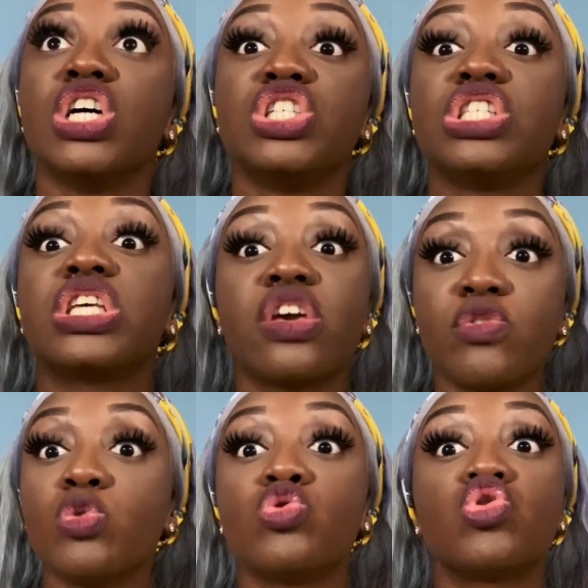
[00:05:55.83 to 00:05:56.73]
just give
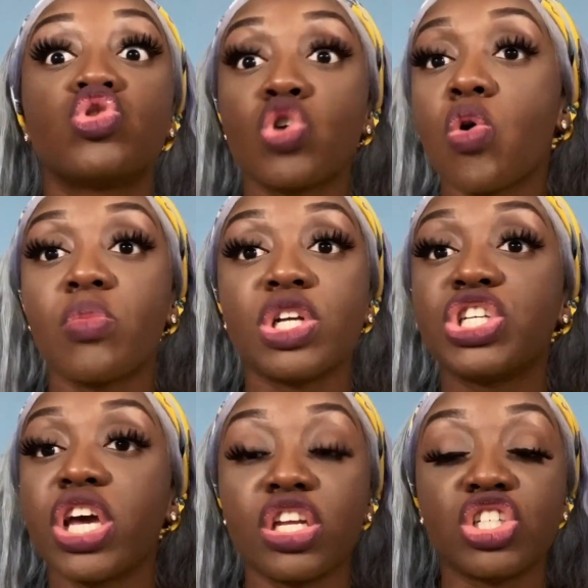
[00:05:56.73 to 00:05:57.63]
you so
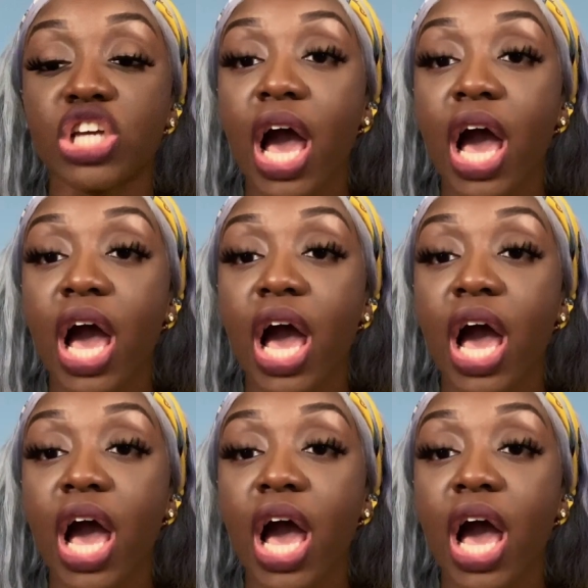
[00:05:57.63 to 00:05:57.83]
much energy.